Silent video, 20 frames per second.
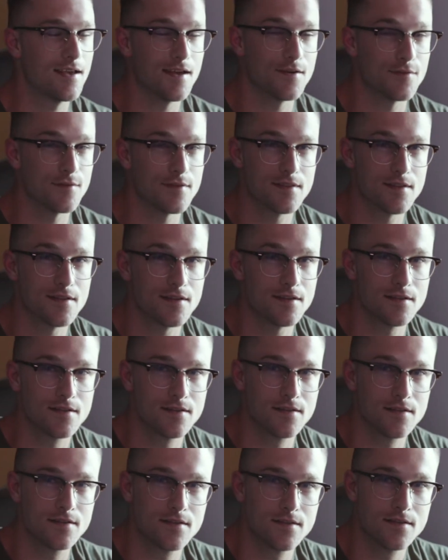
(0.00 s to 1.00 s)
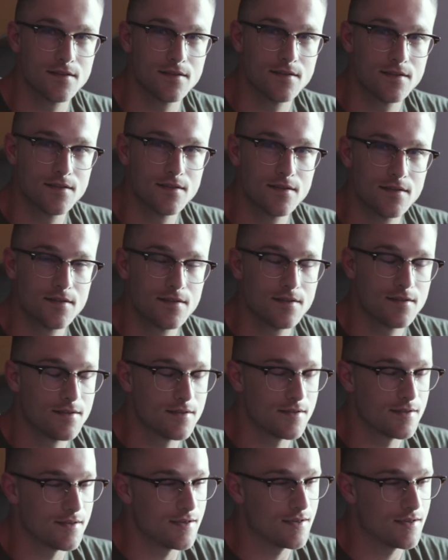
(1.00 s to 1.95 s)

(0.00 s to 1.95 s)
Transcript: my music is kind of an outlet